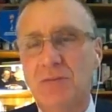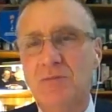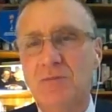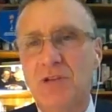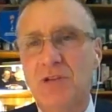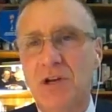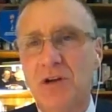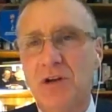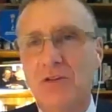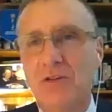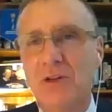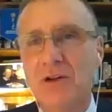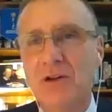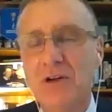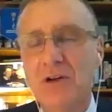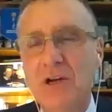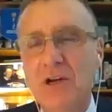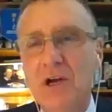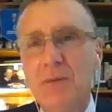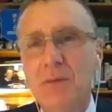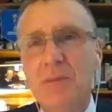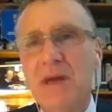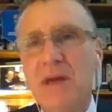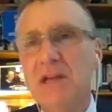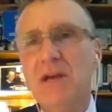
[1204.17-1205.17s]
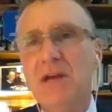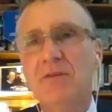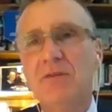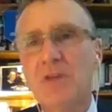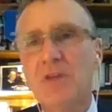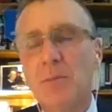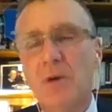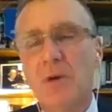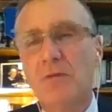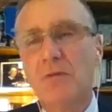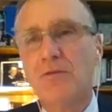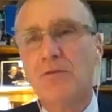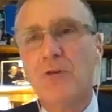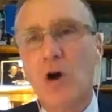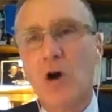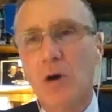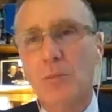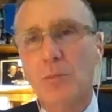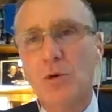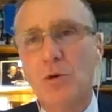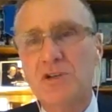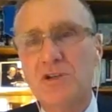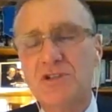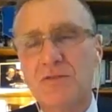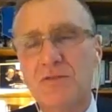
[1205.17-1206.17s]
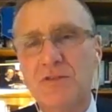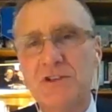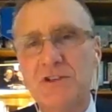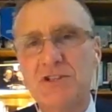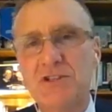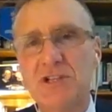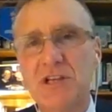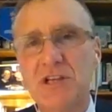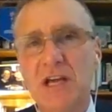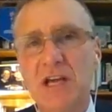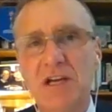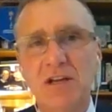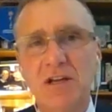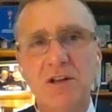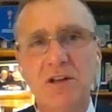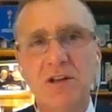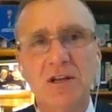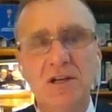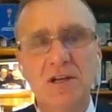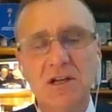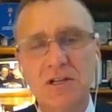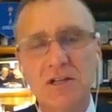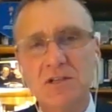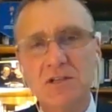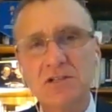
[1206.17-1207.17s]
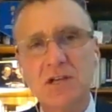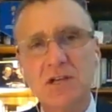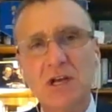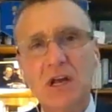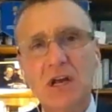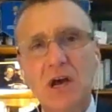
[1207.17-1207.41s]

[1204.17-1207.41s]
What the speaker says: You know, that many of them are far more sophisticated than this,